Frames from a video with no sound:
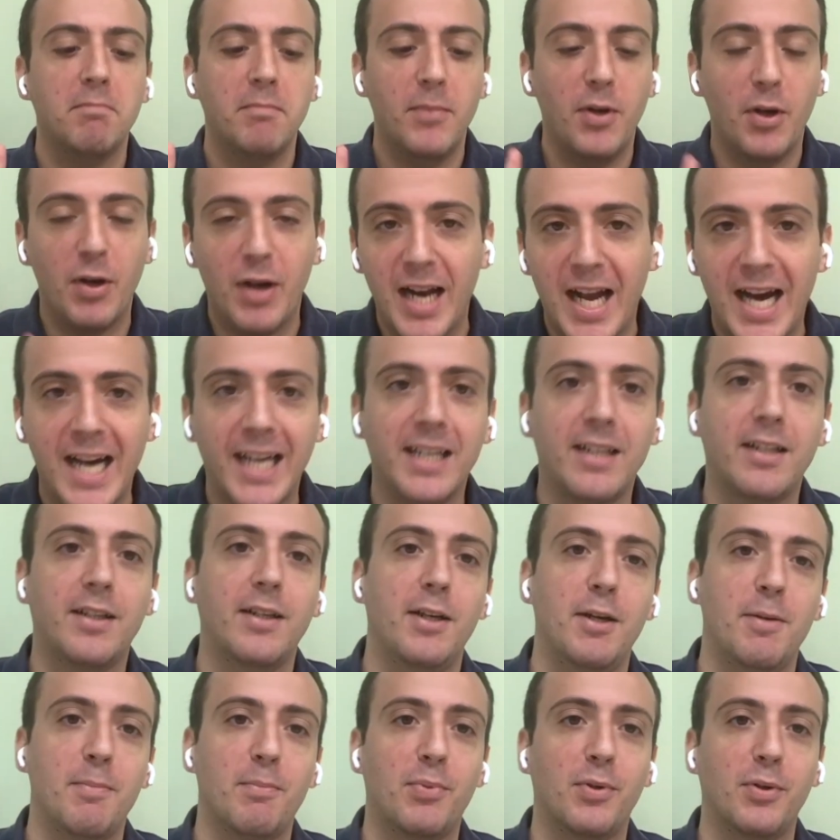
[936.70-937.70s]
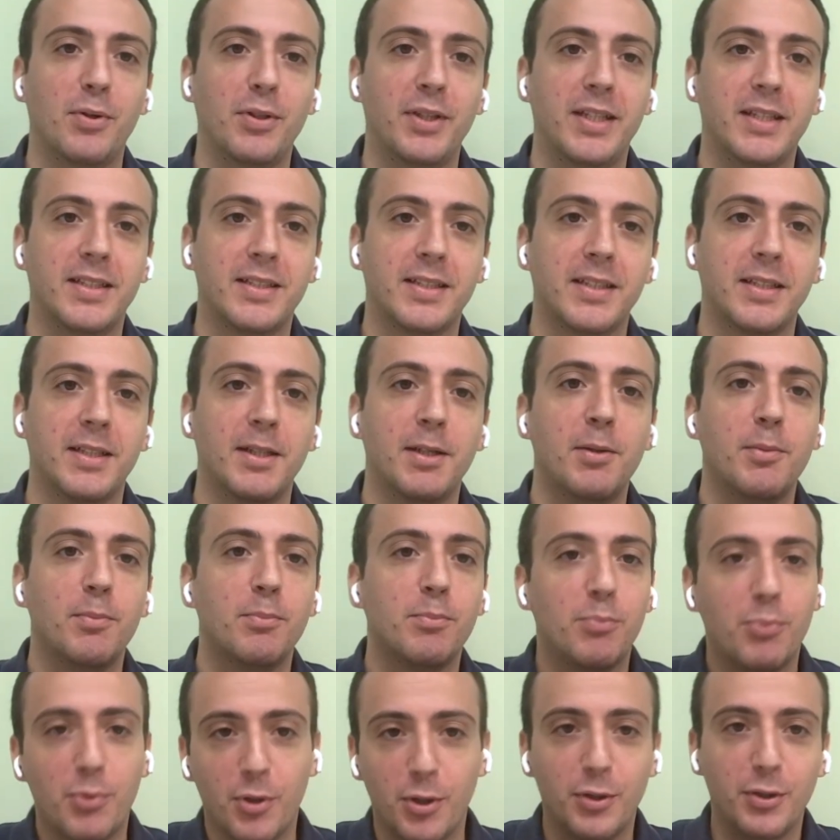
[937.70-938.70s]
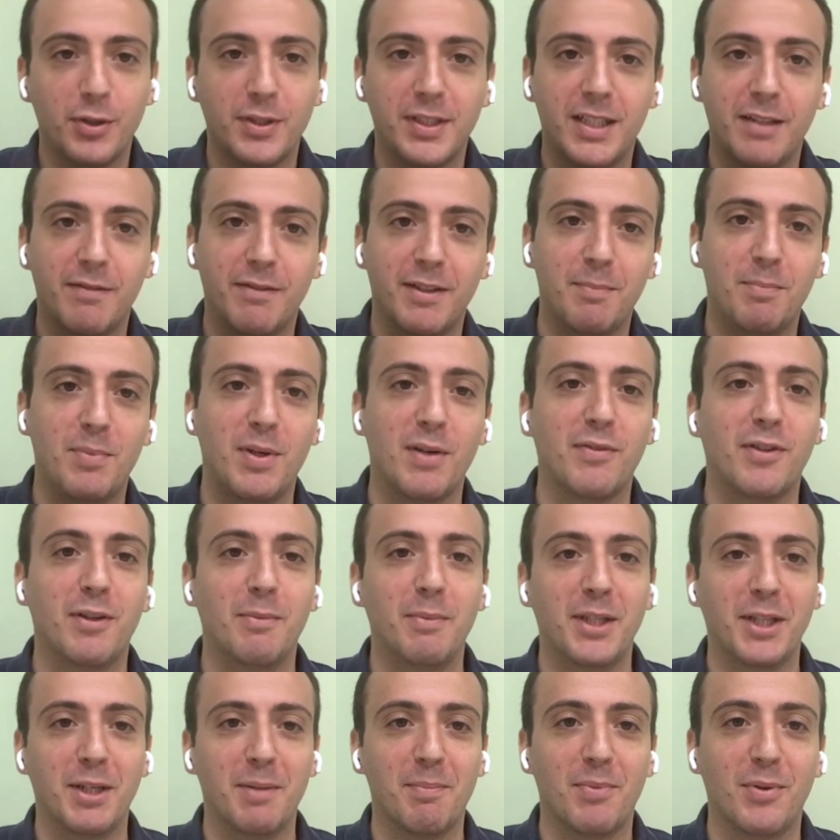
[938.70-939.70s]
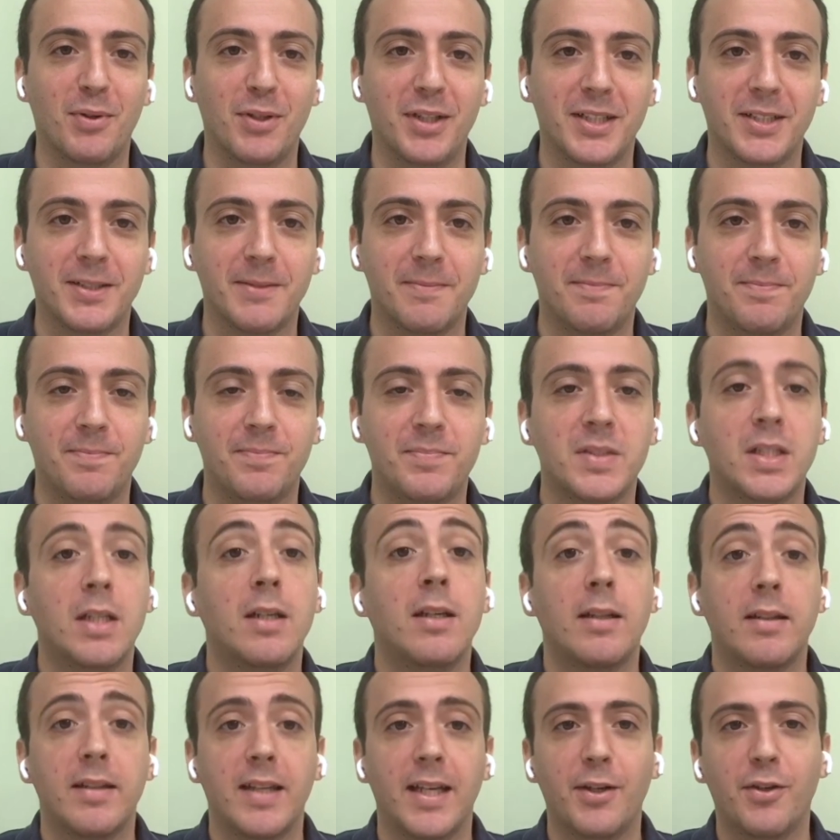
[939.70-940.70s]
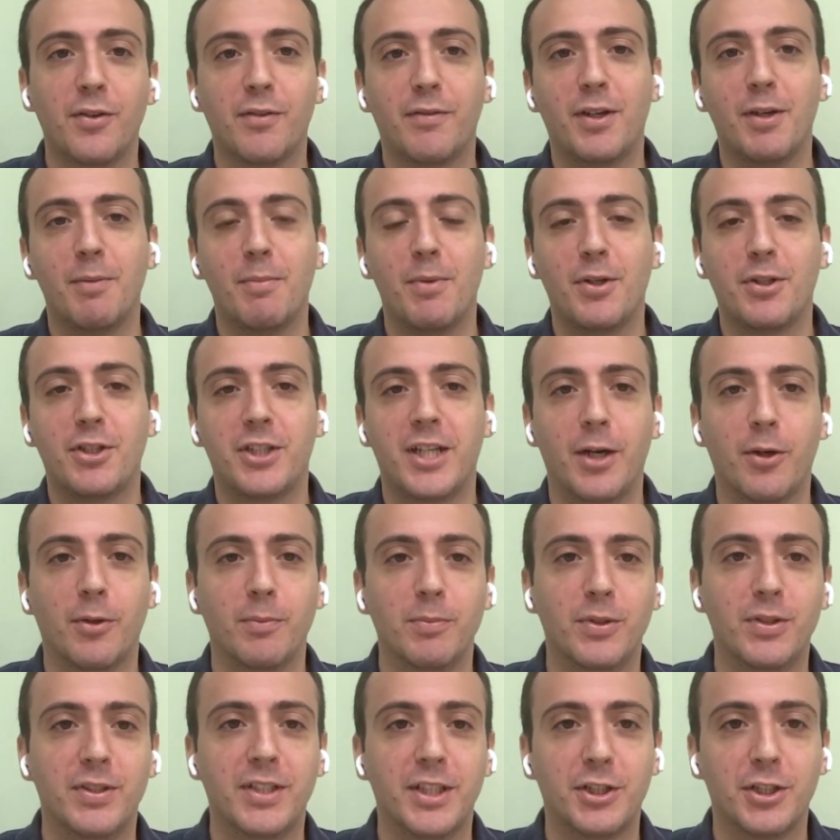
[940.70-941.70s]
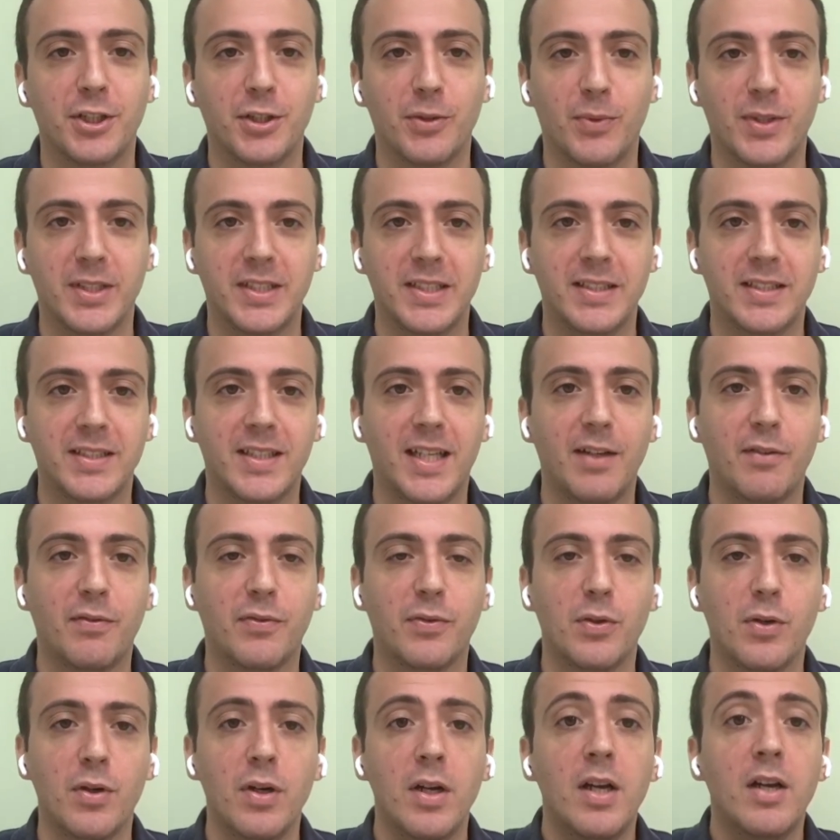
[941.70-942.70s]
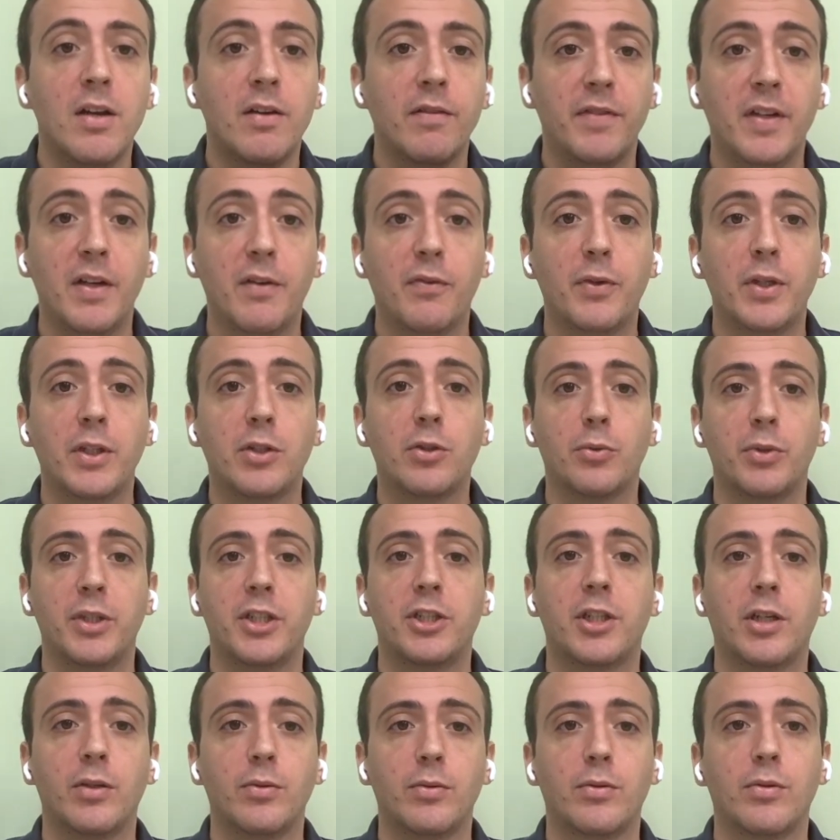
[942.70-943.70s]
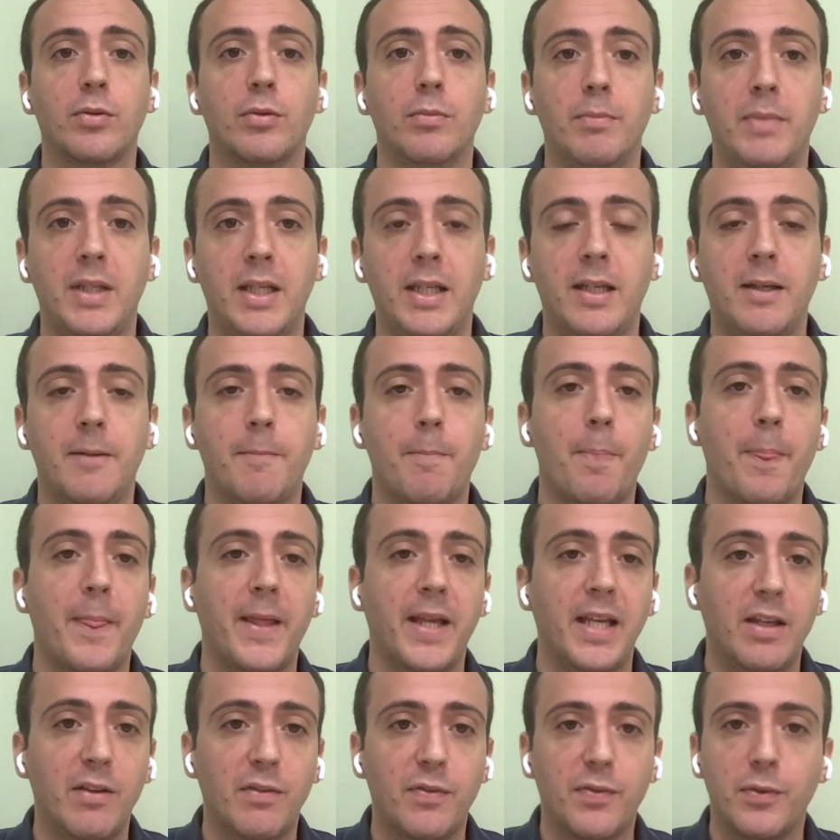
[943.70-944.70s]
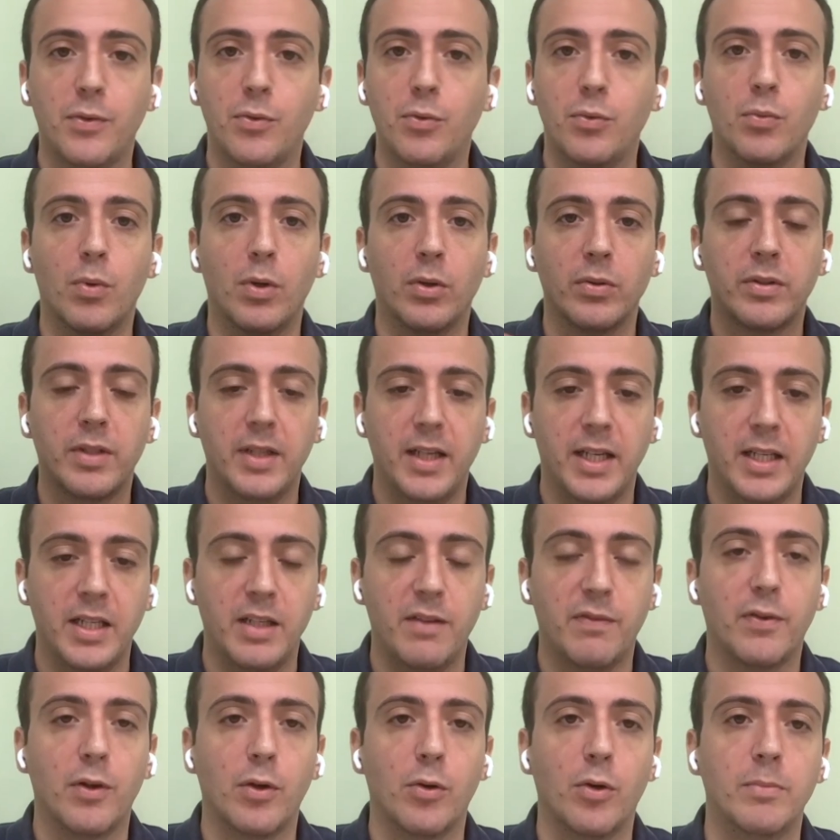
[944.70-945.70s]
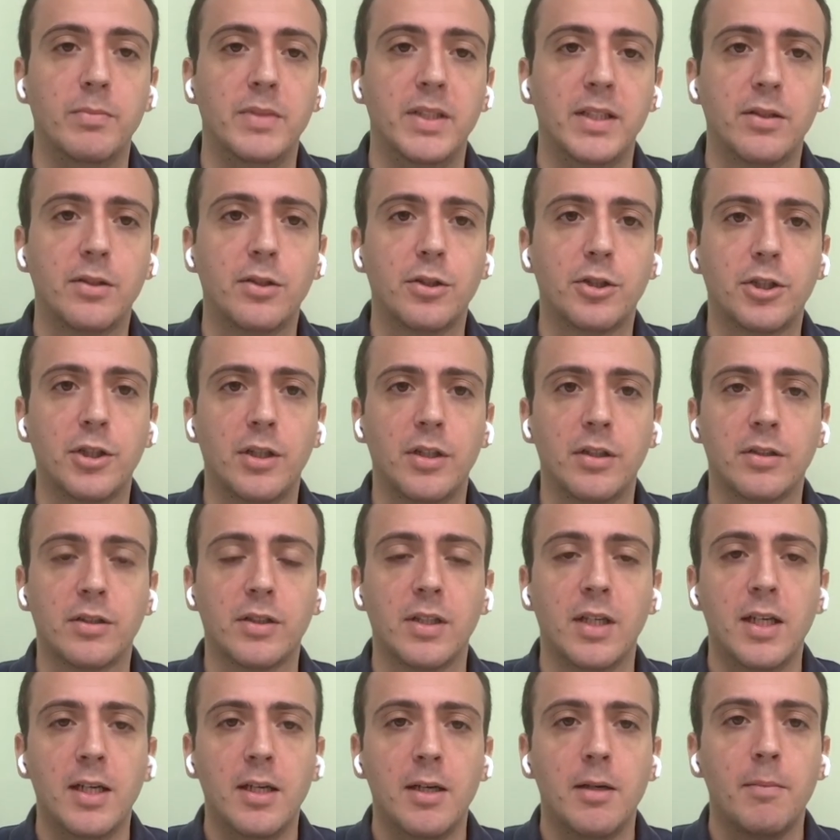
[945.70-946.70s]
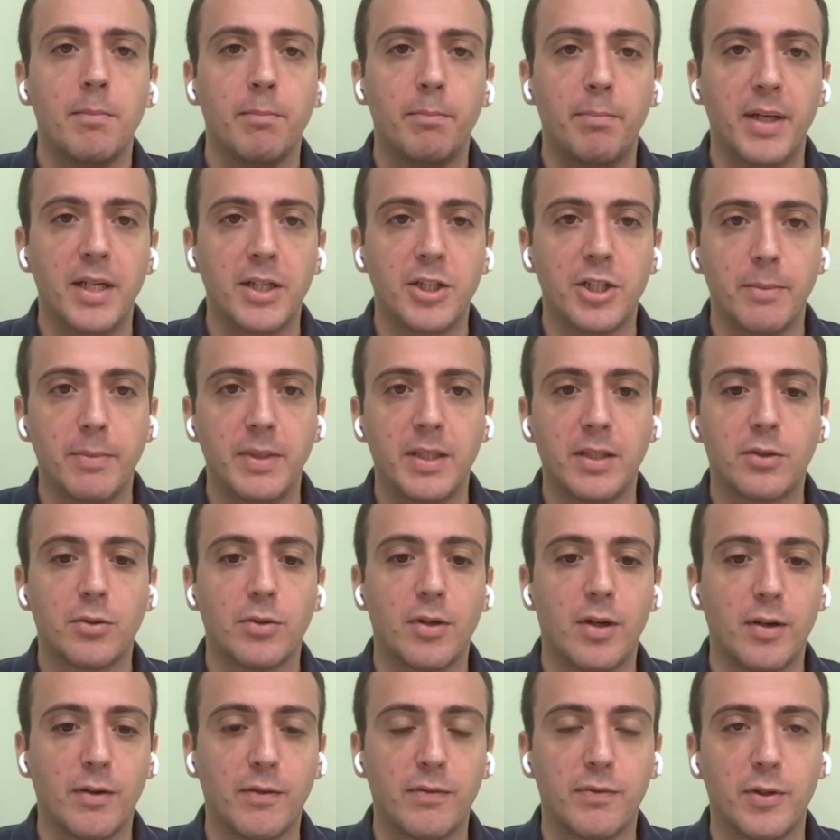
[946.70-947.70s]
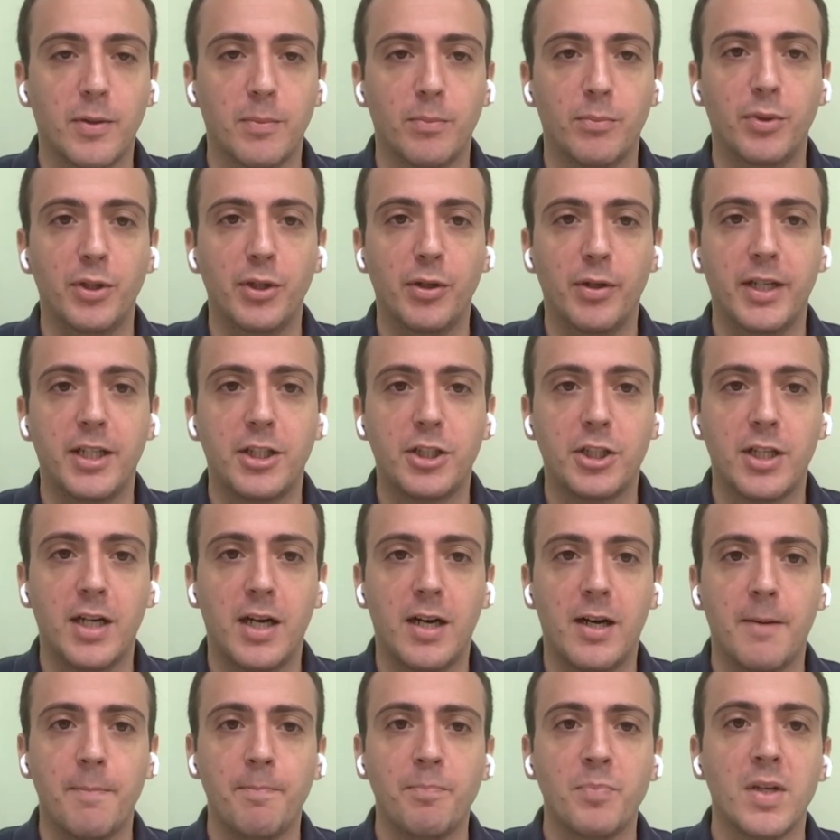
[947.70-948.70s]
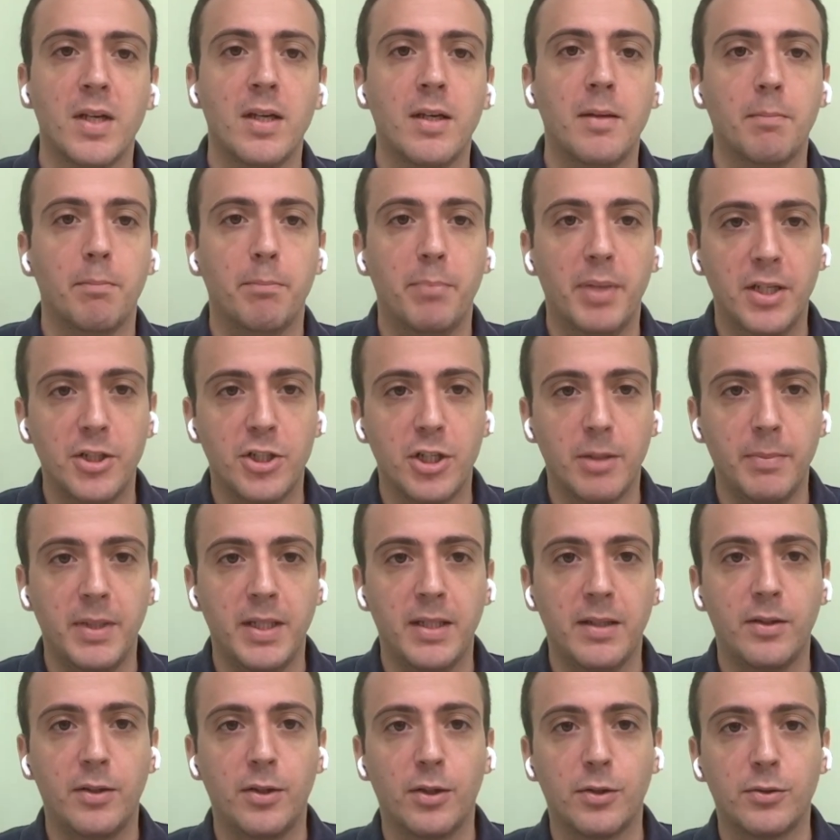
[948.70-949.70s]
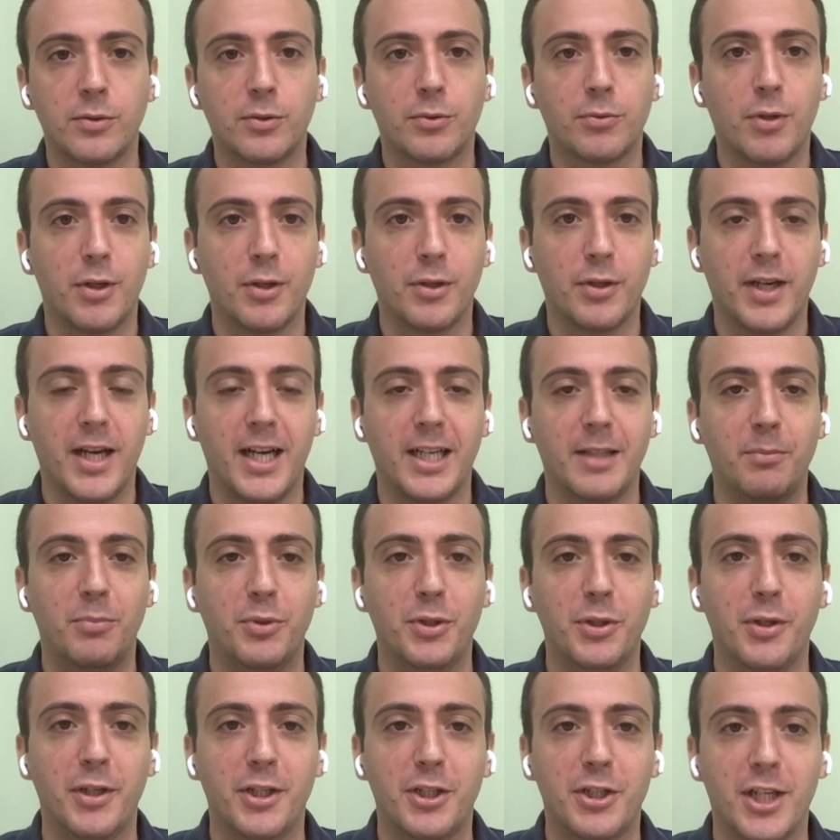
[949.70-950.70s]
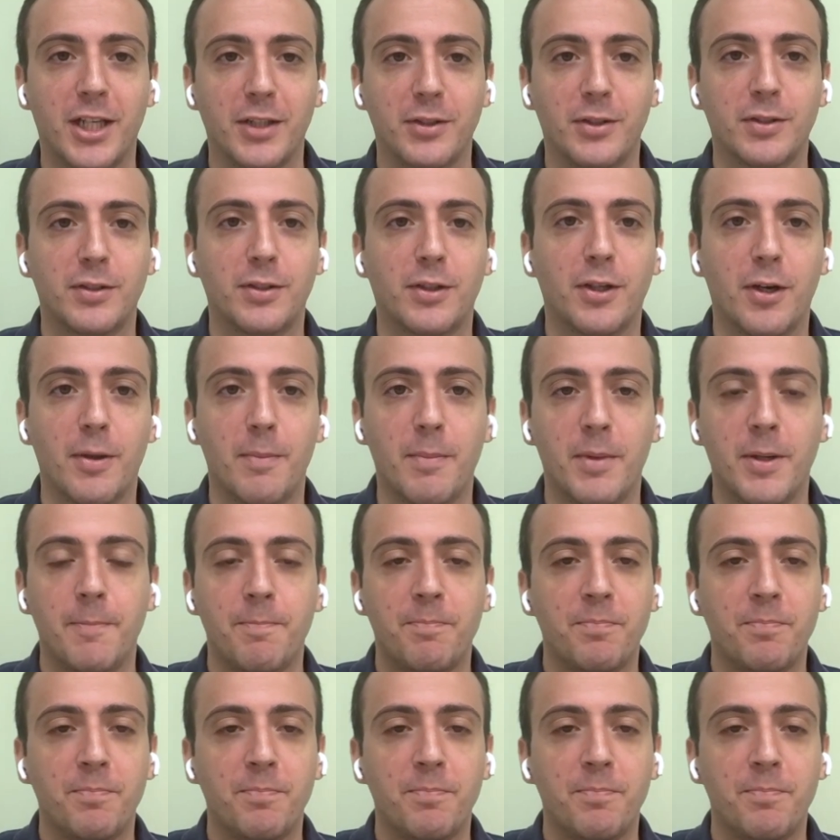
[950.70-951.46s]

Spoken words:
aligned employees, productive and performing employees. Thank you very much. I hope the session was insightful. Feel free to reach out to me if you want any follow-up discussions. Benjamin Croc from BrioHR, benjamin.croc@briohr.com.